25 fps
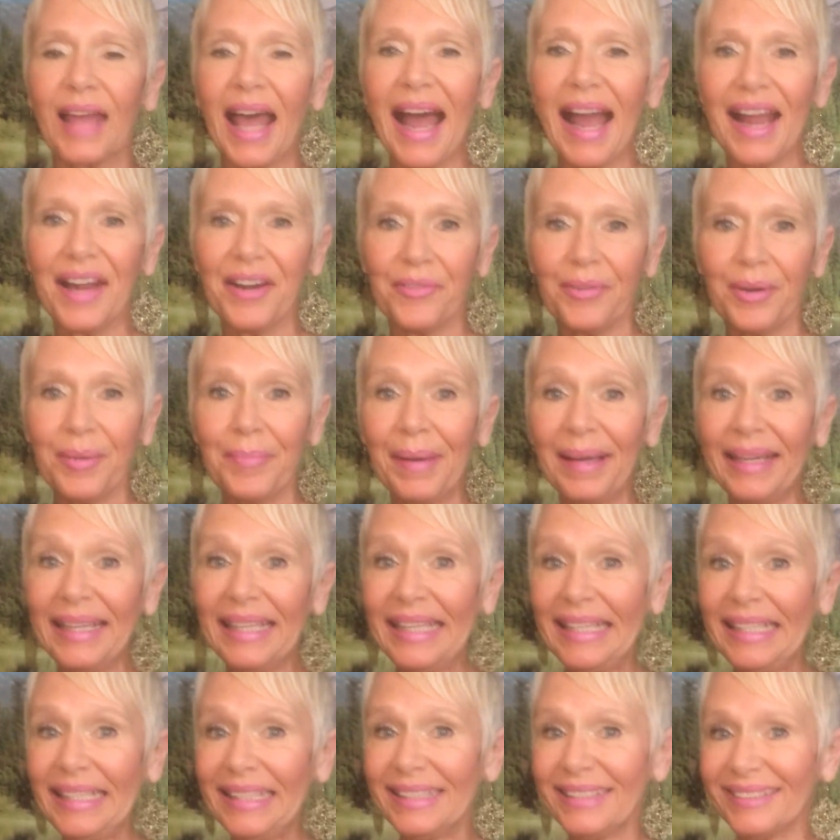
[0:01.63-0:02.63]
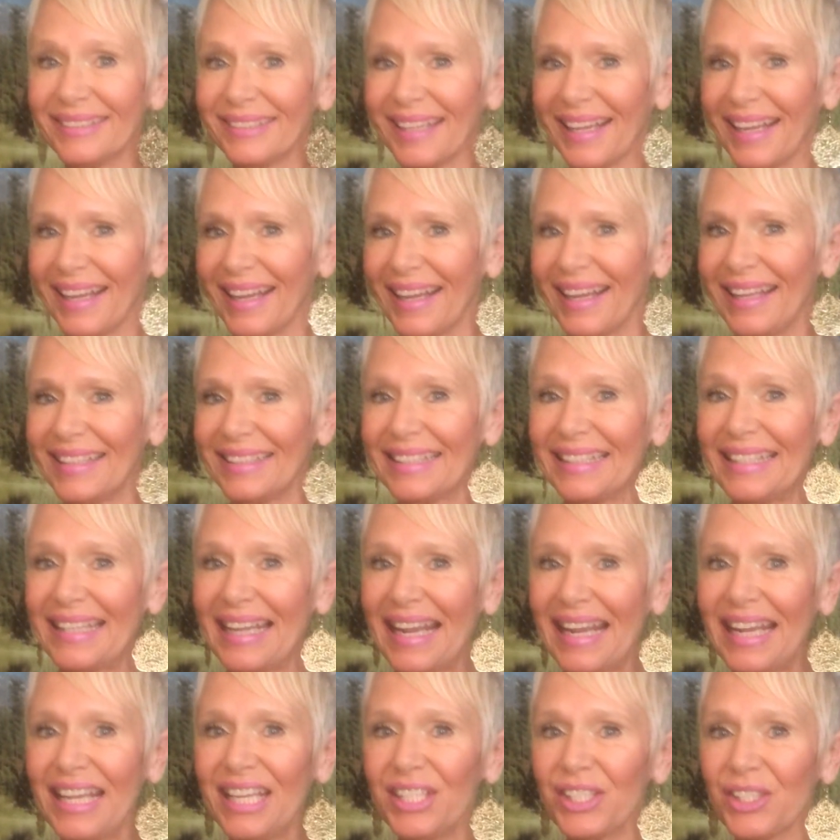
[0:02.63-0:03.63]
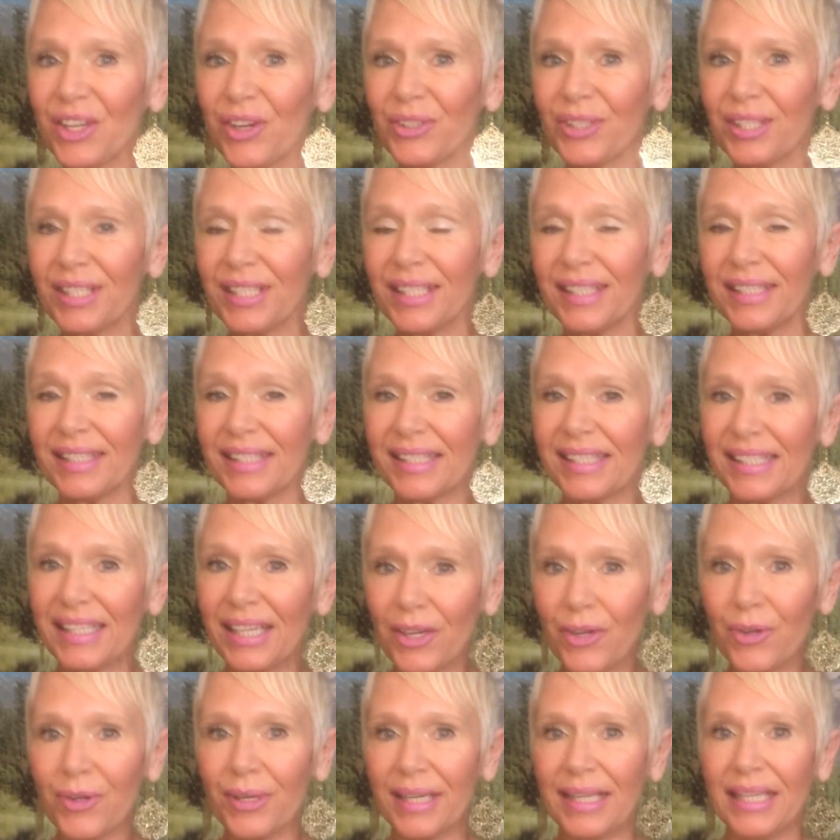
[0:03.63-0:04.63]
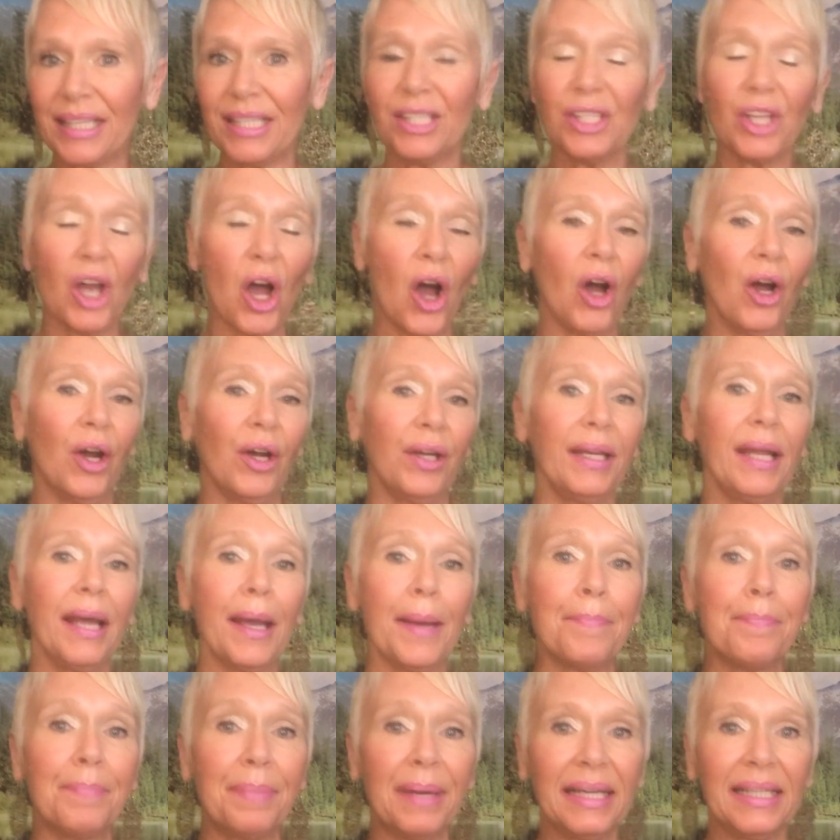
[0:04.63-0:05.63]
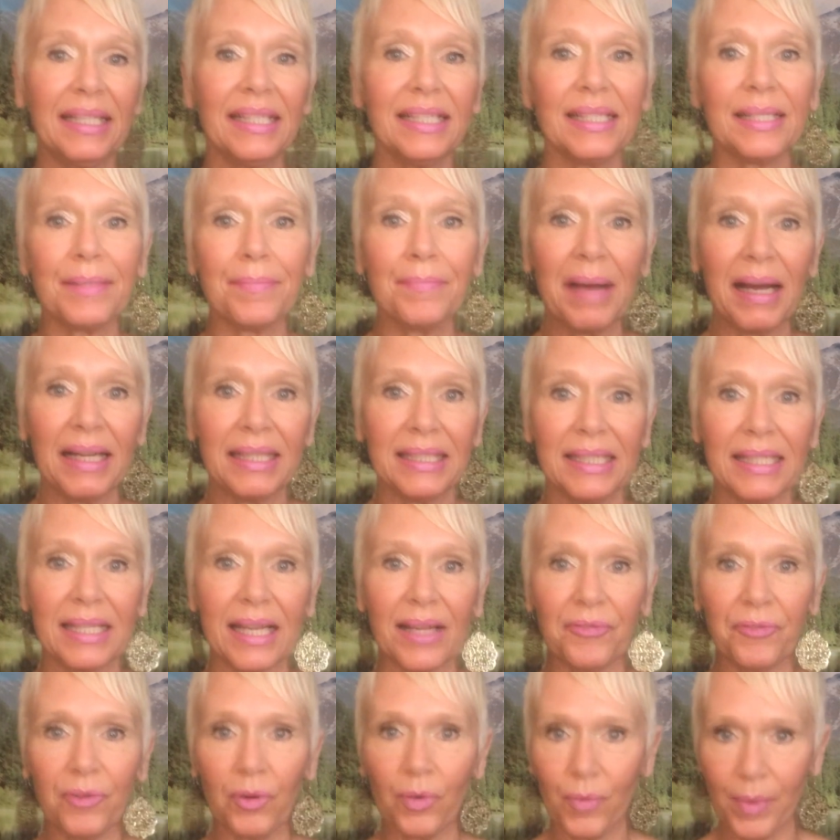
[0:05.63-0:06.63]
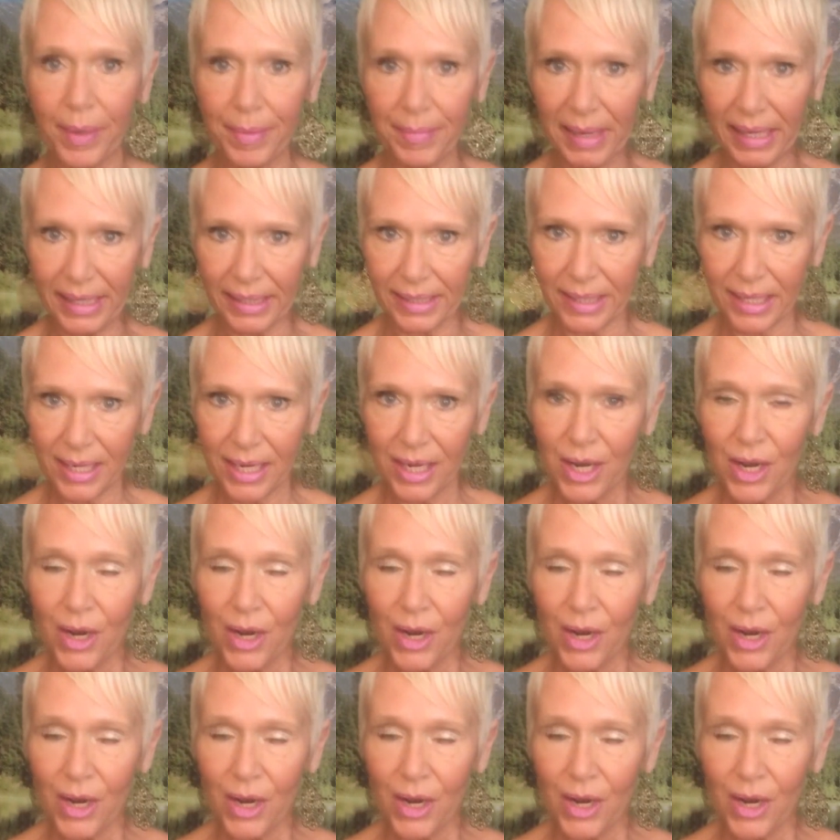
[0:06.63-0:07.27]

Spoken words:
Hi everybody. Today starts a series on abundance mindset for women.